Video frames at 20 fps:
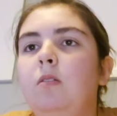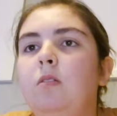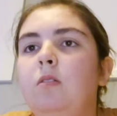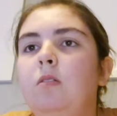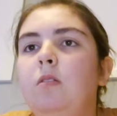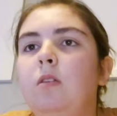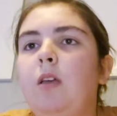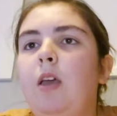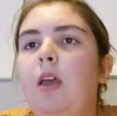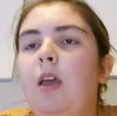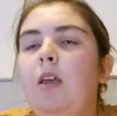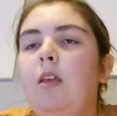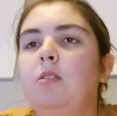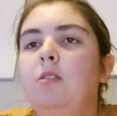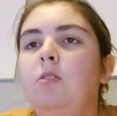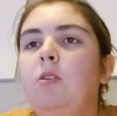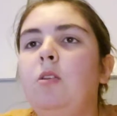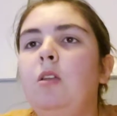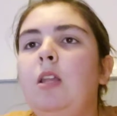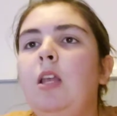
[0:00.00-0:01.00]
Okay,
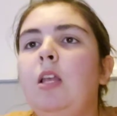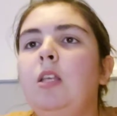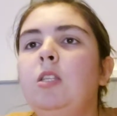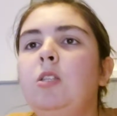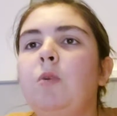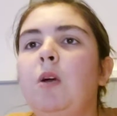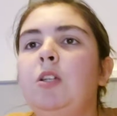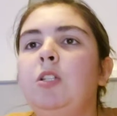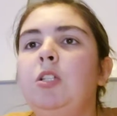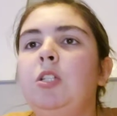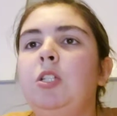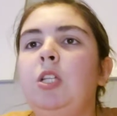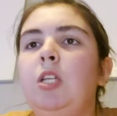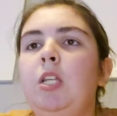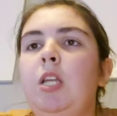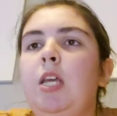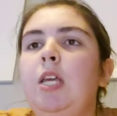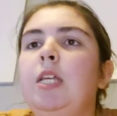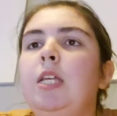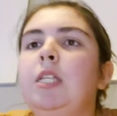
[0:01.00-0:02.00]
so the next question
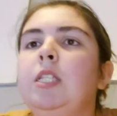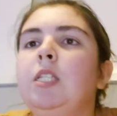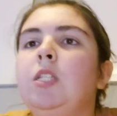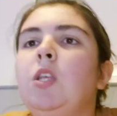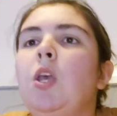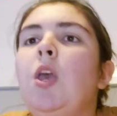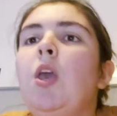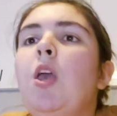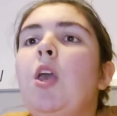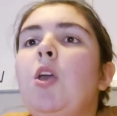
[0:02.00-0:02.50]
is,